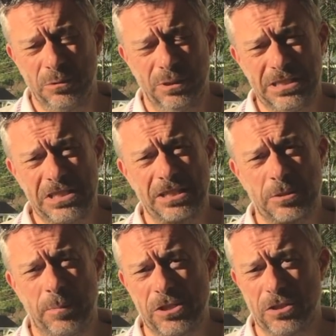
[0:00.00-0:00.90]
Well, this has
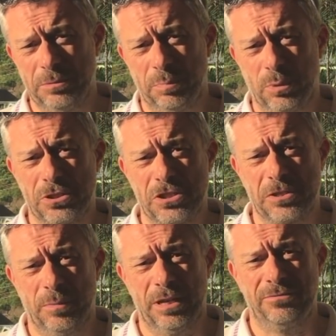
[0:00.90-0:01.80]
special importance
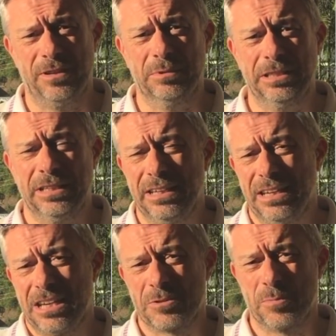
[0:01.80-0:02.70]
to my family.
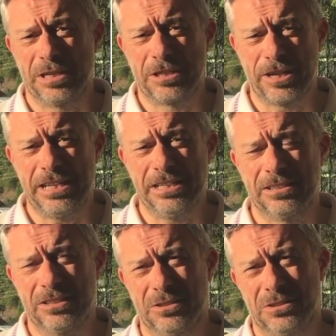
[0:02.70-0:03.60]
It's my great
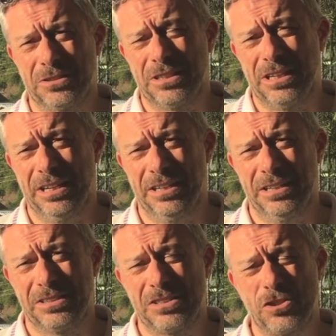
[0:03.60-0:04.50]
uncle,
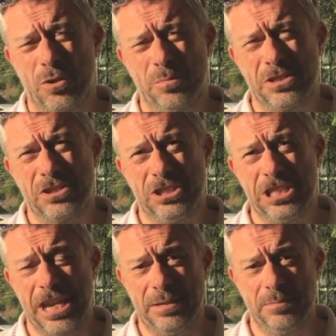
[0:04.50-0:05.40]
Thomas
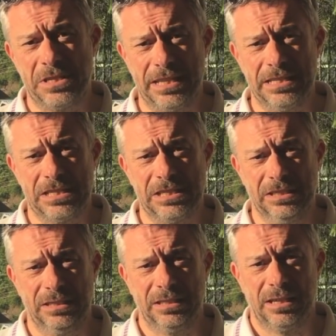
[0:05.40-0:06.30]
James Henderson,
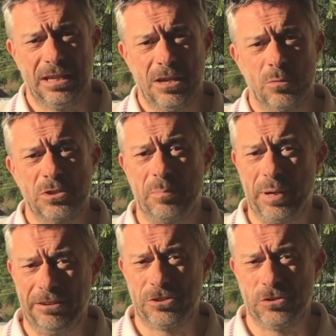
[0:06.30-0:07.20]
was a
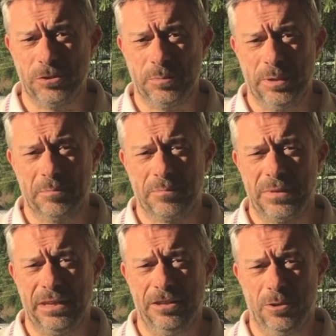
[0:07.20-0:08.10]
paratrooper
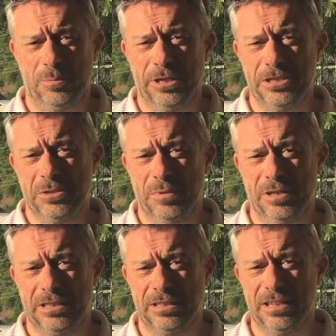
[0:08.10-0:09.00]
in Operation
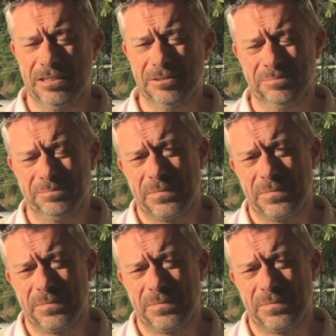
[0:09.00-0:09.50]
Market Garden.